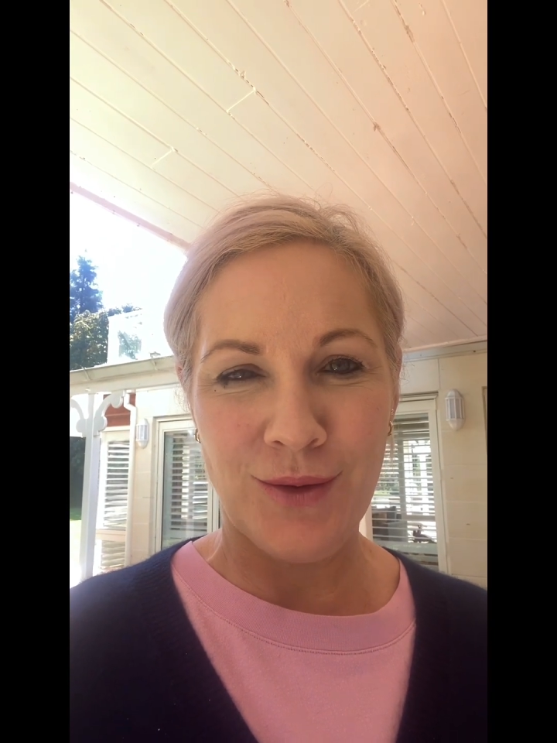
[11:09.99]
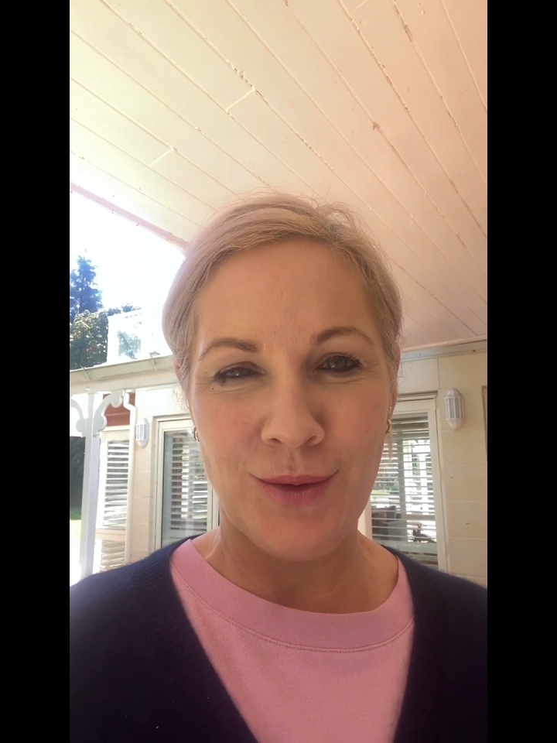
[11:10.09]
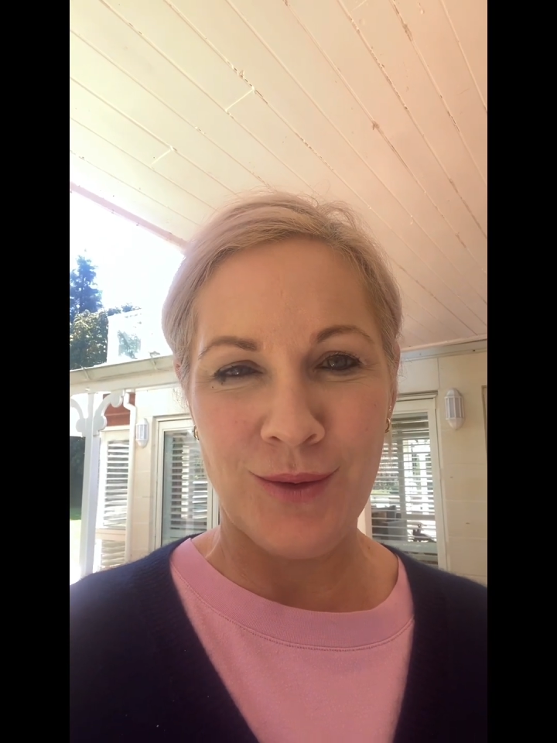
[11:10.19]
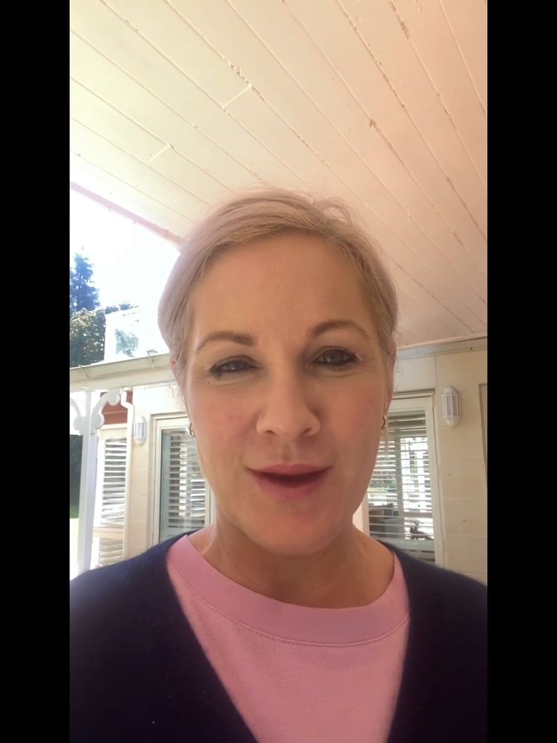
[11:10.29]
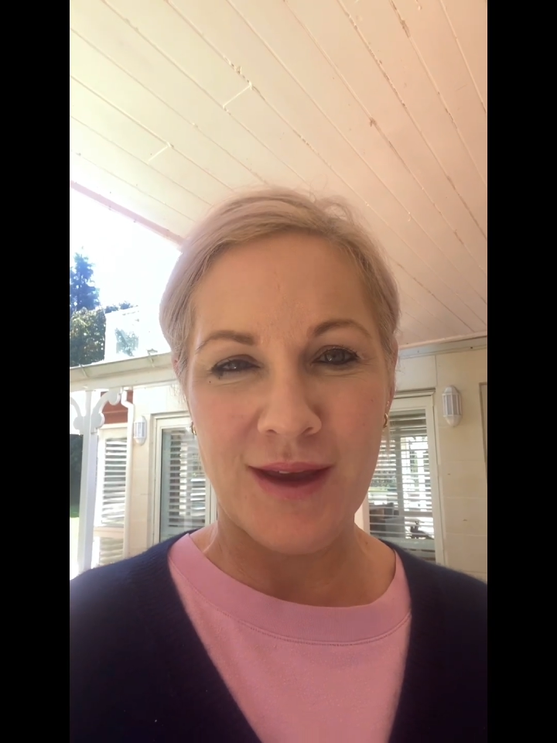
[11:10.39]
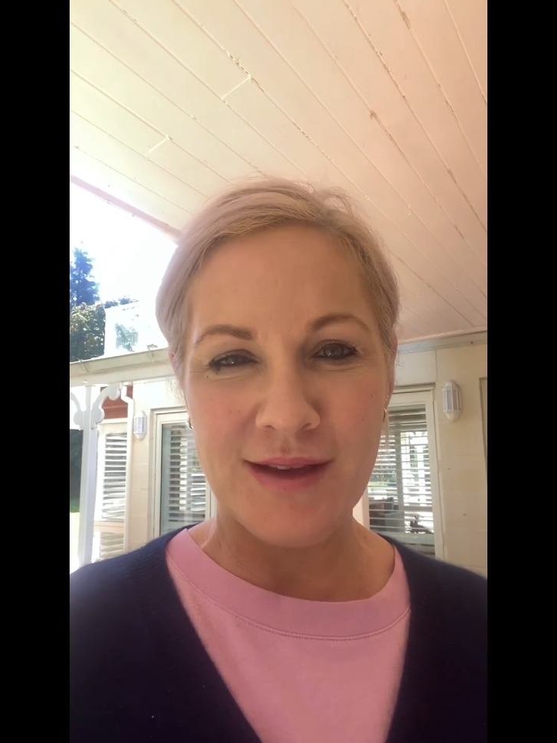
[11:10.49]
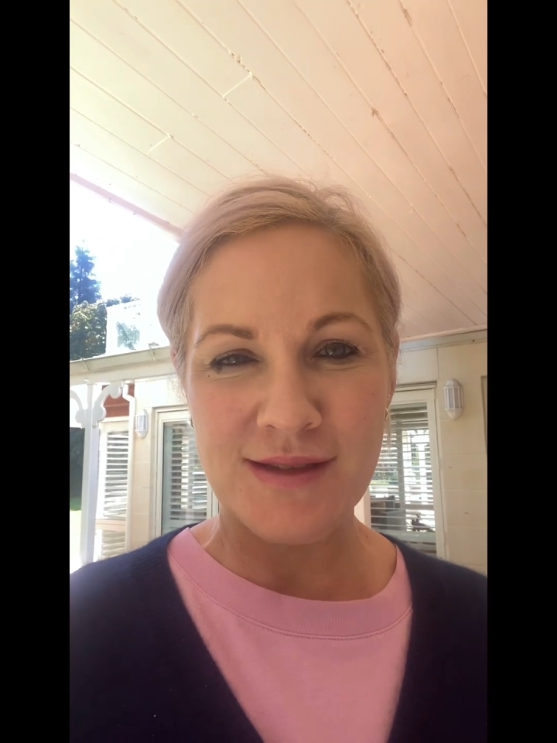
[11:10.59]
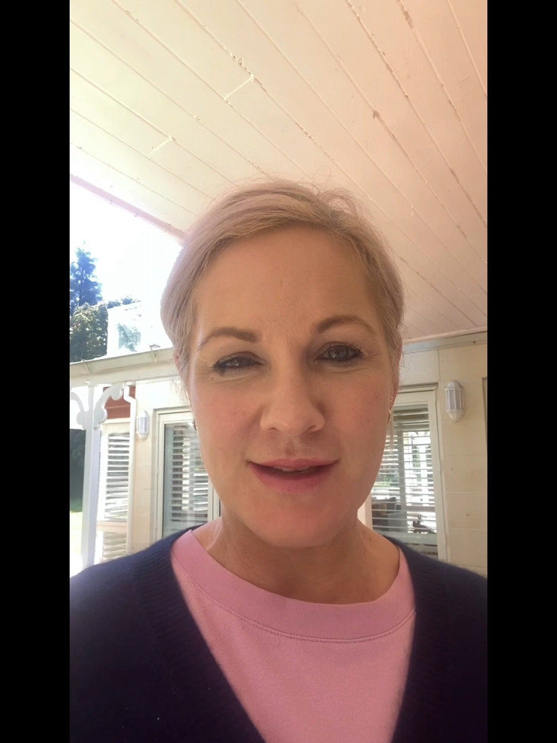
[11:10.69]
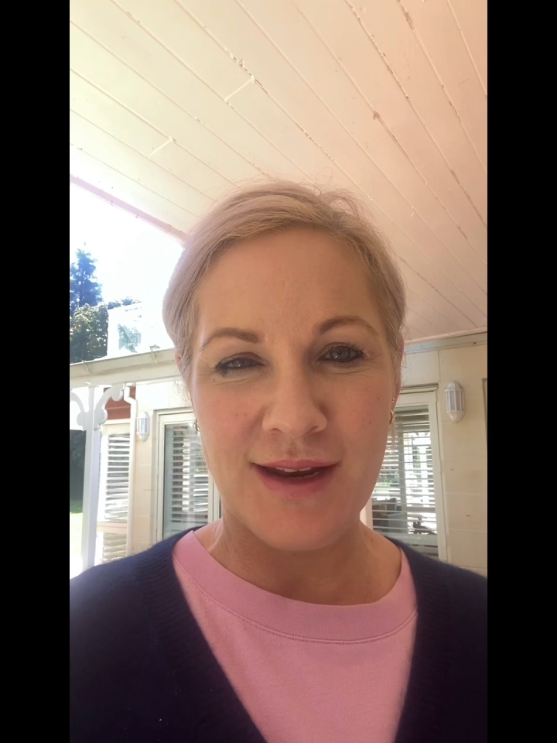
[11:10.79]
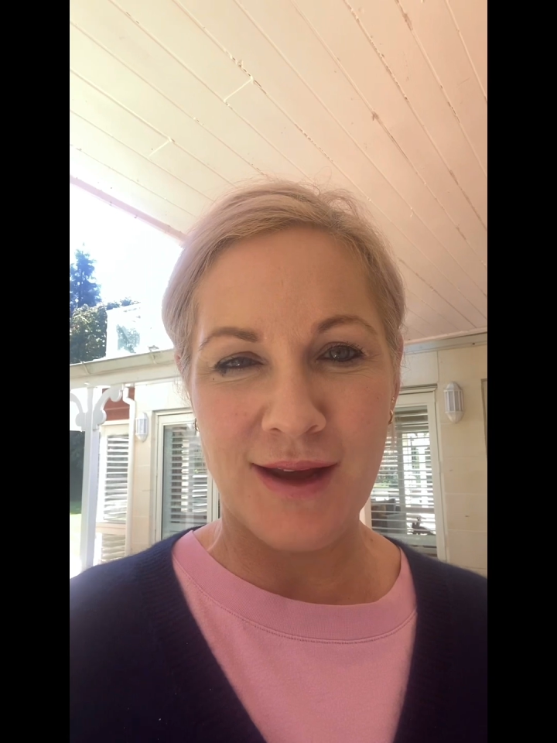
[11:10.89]

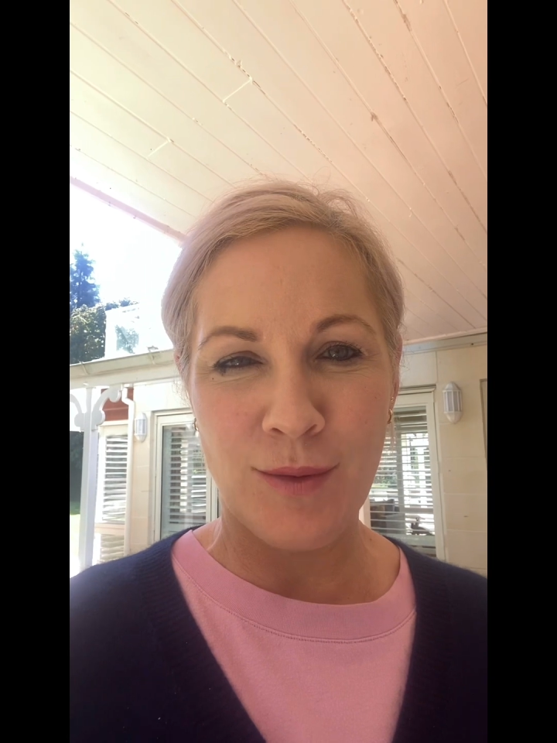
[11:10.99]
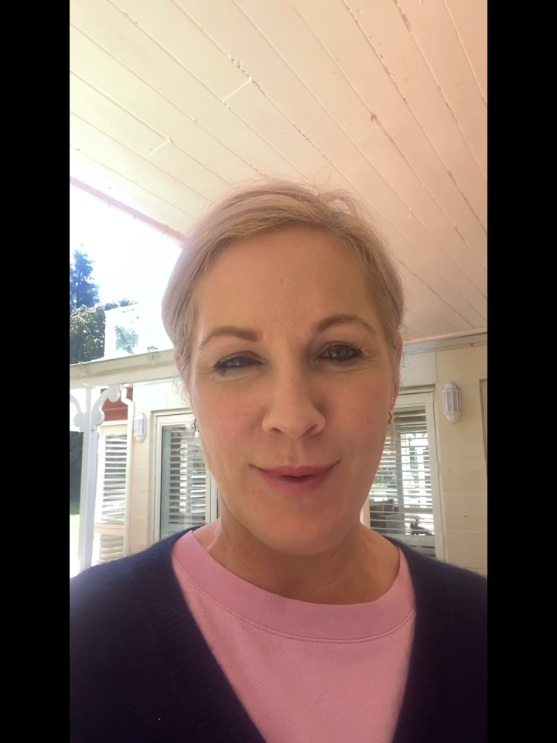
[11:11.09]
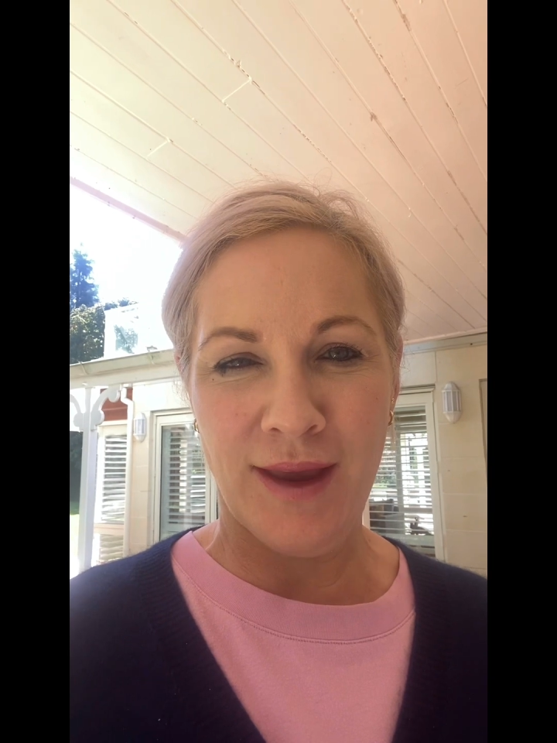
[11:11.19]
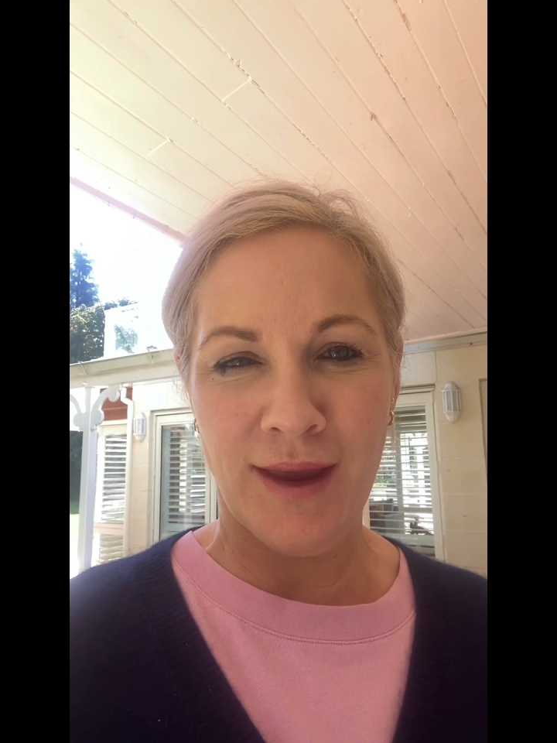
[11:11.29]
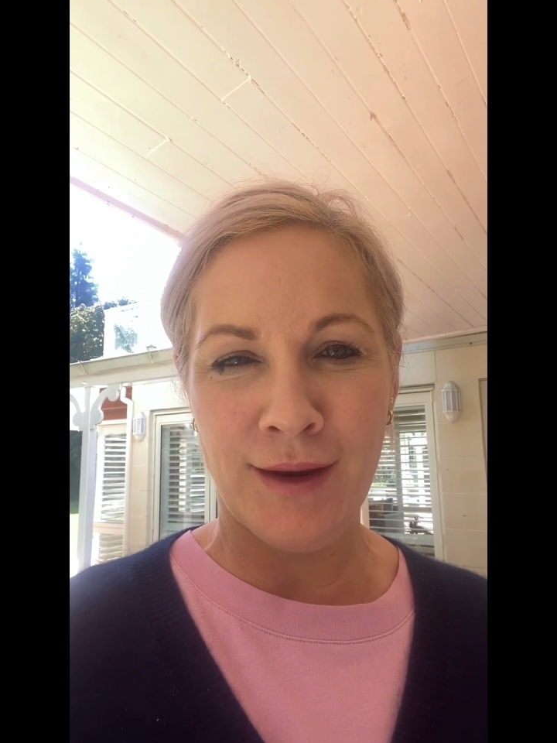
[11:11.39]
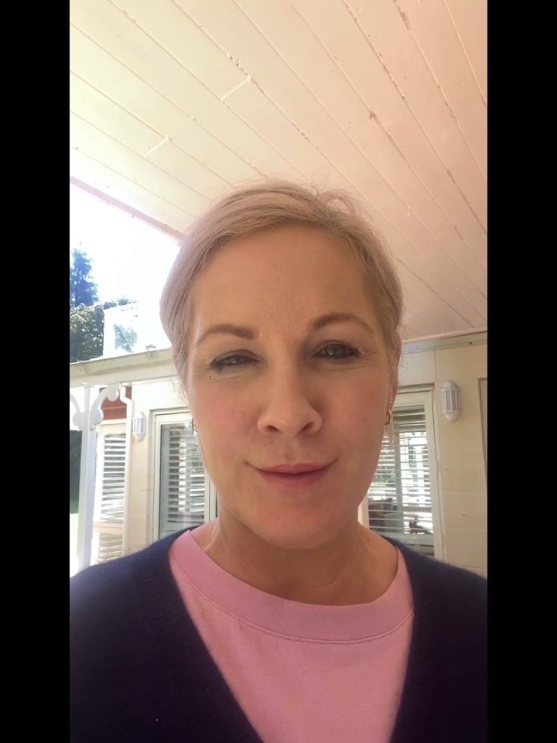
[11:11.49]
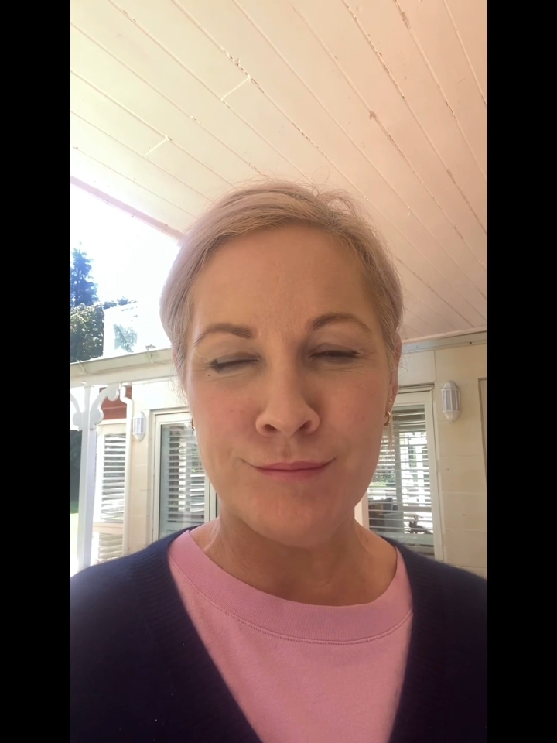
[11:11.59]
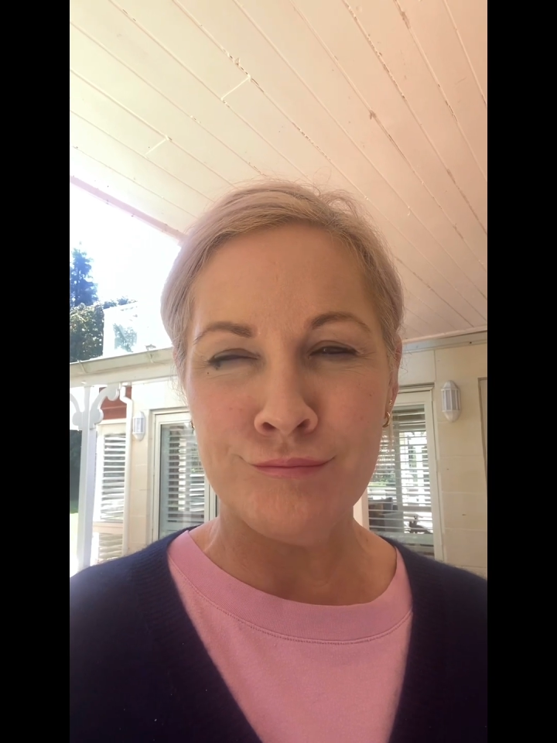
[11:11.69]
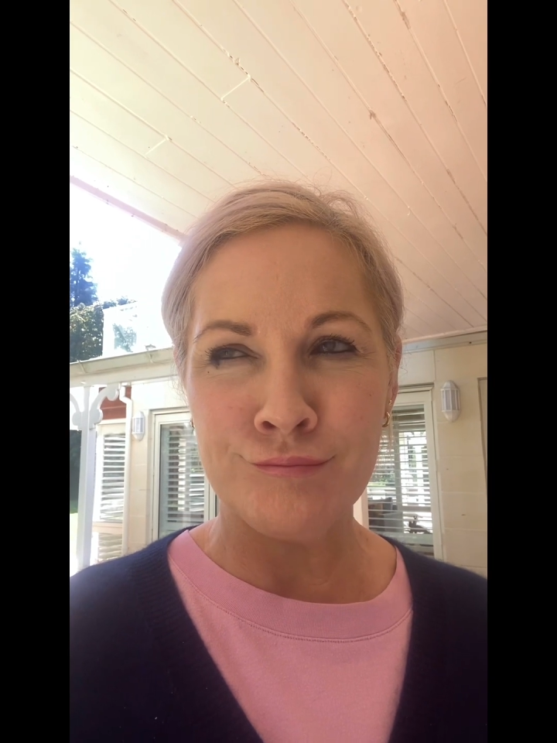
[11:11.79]
it's now been